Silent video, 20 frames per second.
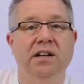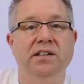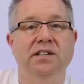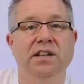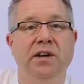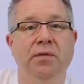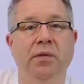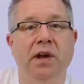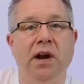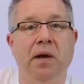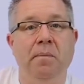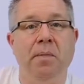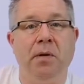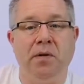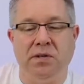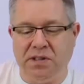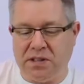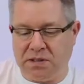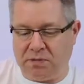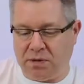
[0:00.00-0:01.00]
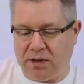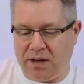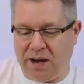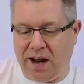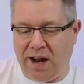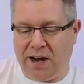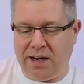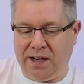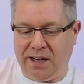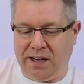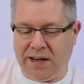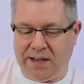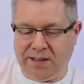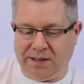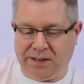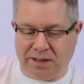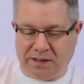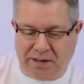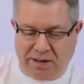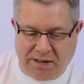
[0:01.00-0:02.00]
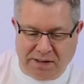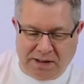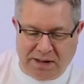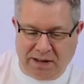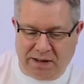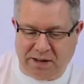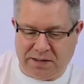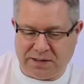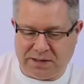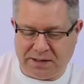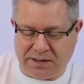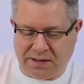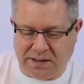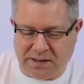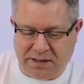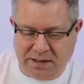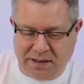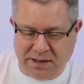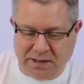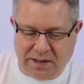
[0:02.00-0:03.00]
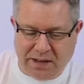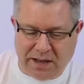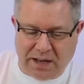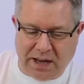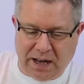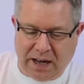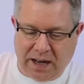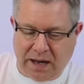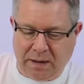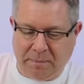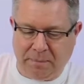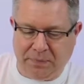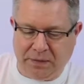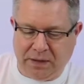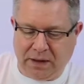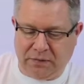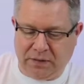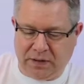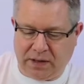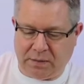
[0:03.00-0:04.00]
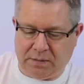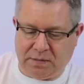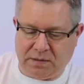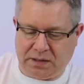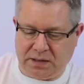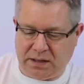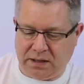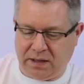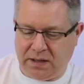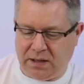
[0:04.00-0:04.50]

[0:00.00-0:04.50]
see if we can unbox this one any easier than the last. Um, if it comes,